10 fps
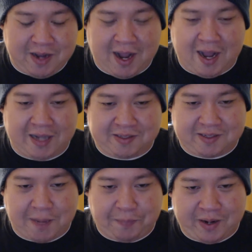Han
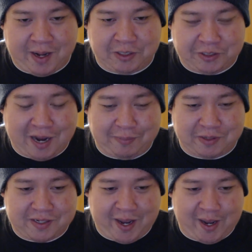stepping on
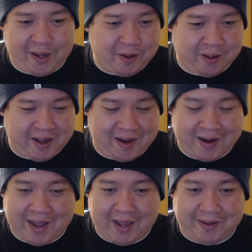Jabba's tail, and I
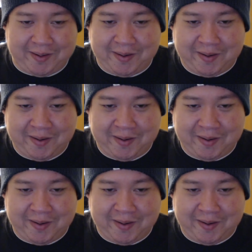got